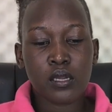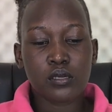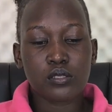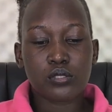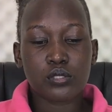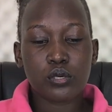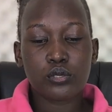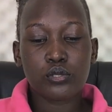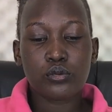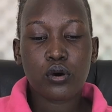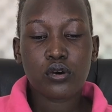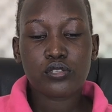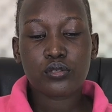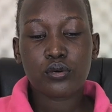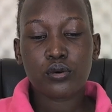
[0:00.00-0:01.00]
So you
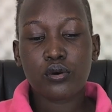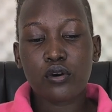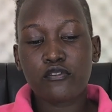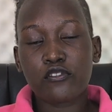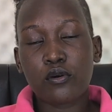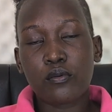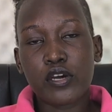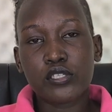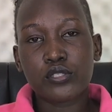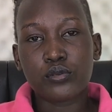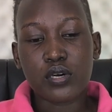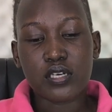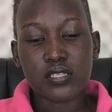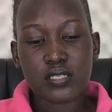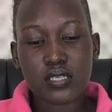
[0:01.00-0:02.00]
also go forward to
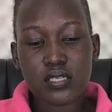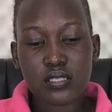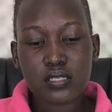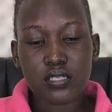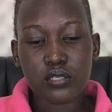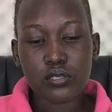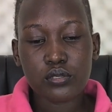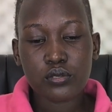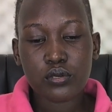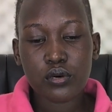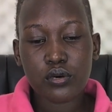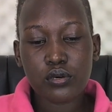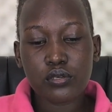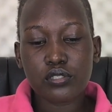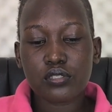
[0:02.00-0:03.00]
assess the
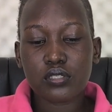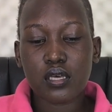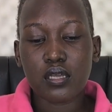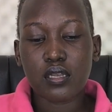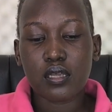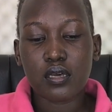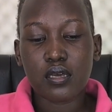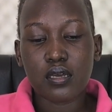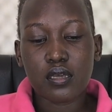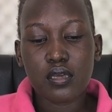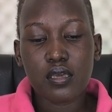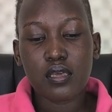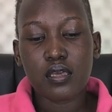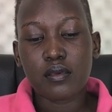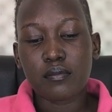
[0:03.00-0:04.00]
glucose and
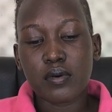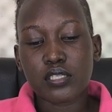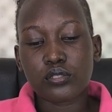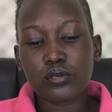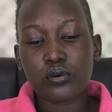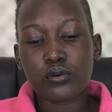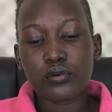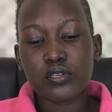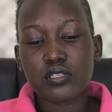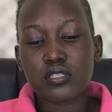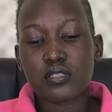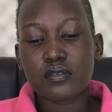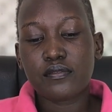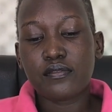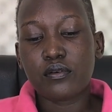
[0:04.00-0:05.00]

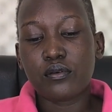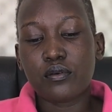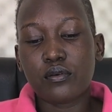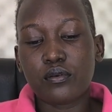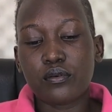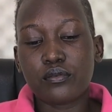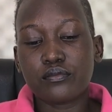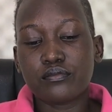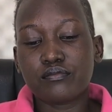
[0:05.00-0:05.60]
hematocrits for